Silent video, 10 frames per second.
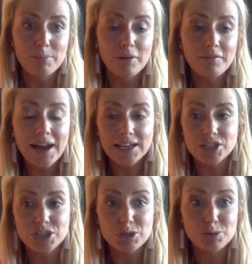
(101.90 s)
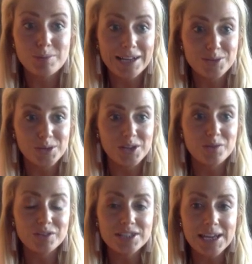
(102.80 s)
provided to you by 20
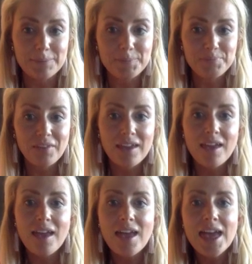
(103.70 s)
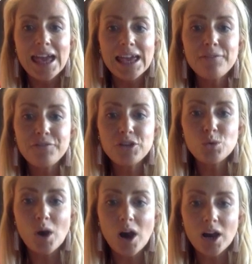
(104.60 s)
over 10. If
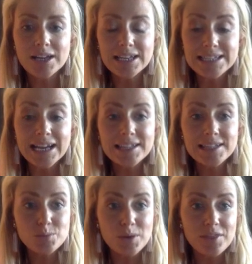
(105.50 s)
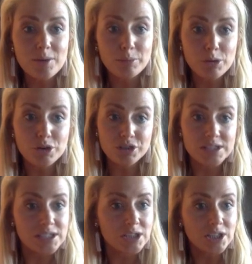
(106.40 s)
you are connected with a
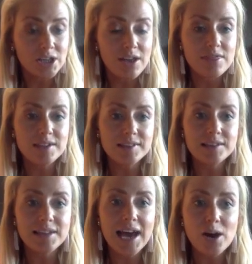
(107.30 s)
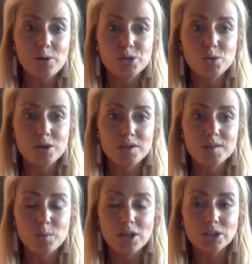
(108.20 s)
broker-dealer, this is how
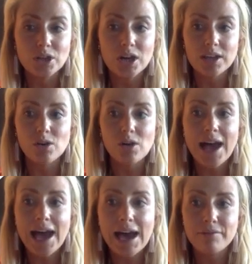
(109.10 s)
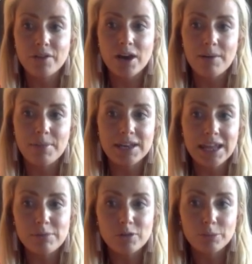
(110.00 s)
yours will look. You'll have the
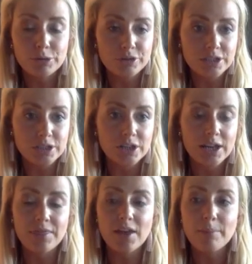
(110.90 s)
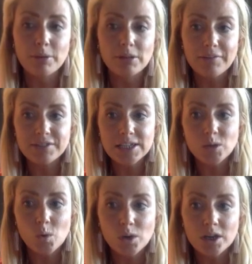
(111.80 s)
name of your broker-dealer in the upper left-hand
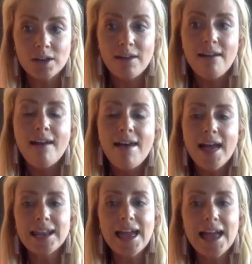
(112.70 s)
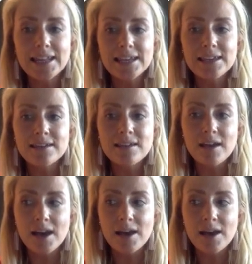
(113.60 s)
corner, and any